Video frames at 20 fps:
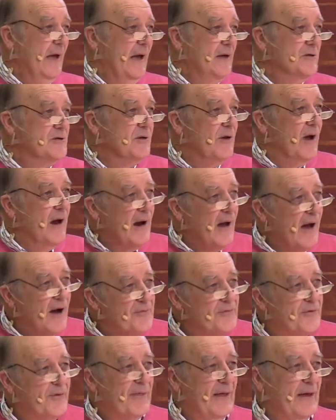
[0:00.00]
and to allow
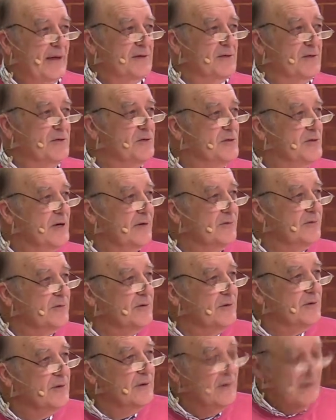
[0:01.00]
for that and to
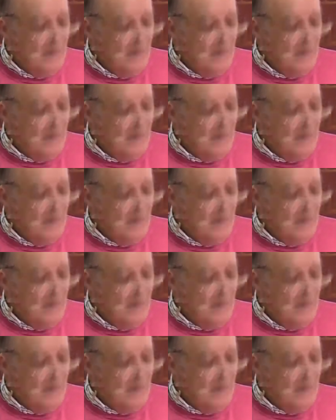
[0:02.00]
just